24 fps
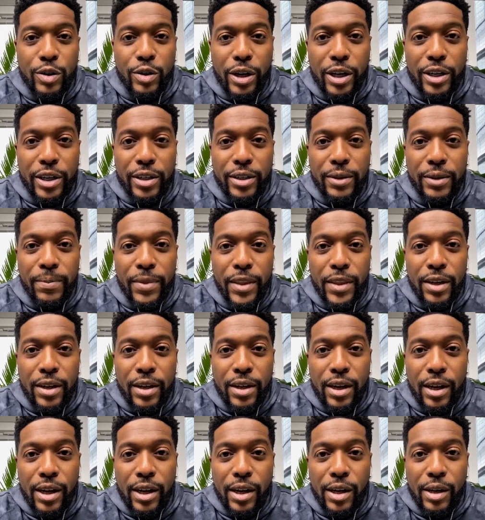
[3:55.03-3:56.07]
to try to
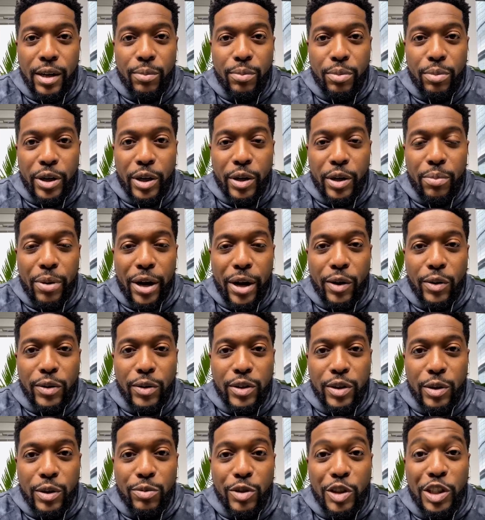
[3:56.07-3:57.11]
uh, bring
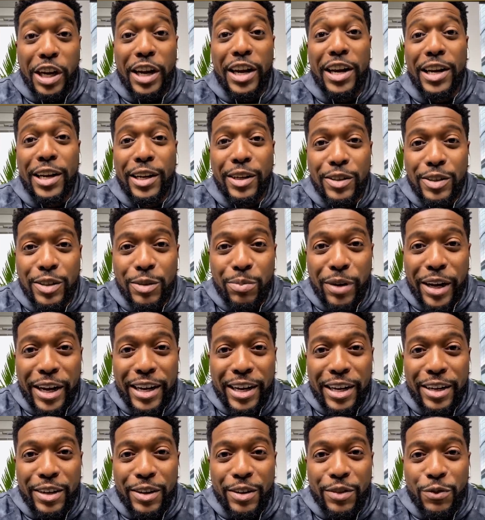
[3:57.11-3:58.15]
about some change
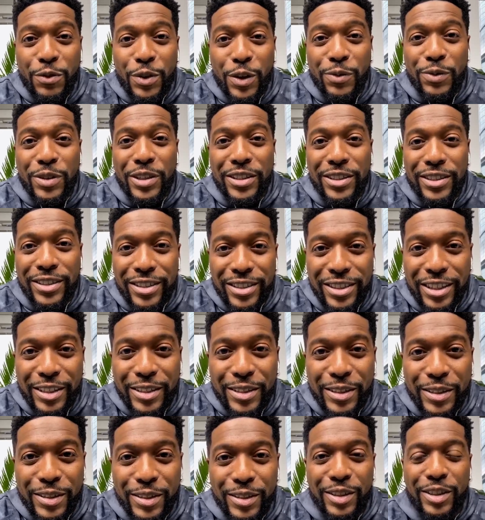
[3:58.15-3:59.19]
back in the 50s and
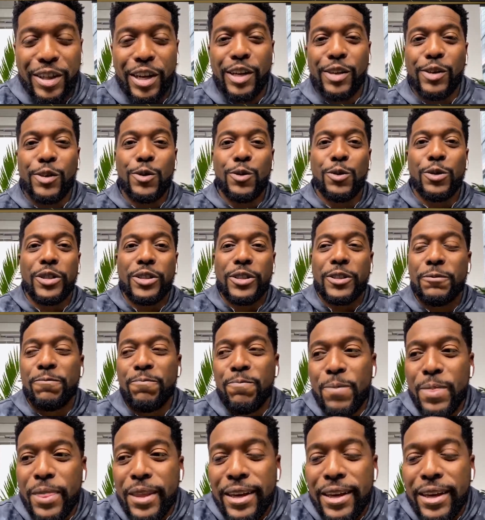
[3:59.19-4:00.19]
60s in St. Louis.